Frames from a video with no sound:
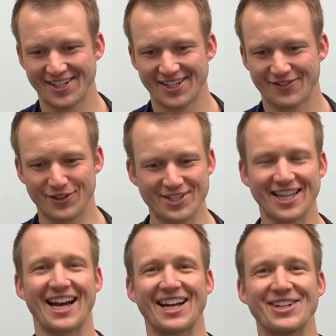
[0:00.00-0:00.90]
First thing
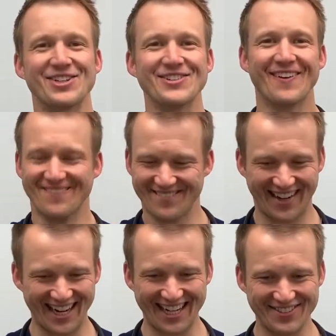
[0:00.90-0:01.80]
I gotta do, I
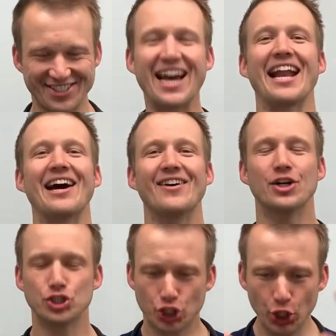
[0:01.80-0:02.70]
gotta give a shout out
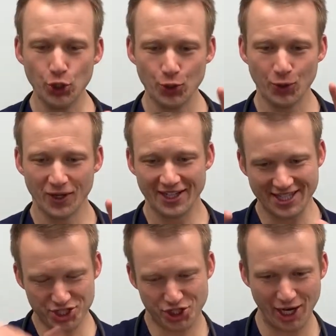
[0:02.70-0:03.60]
to
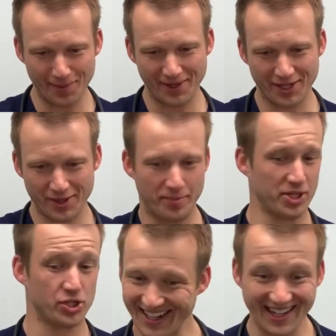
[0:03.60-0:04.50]
this gentleman in the
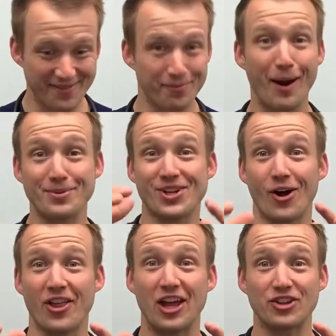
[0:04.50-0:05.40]
picture. I gotta give props to all
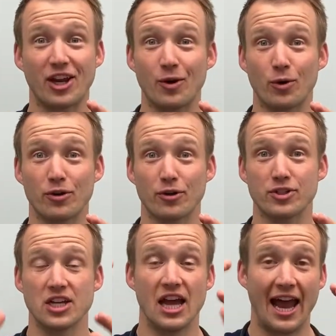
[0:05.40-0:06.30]
the healthcare workers
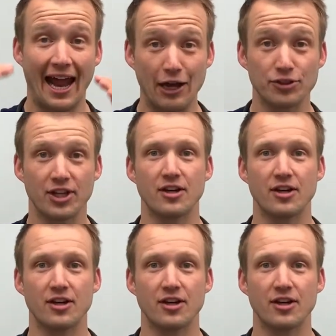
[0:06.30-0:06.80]
out there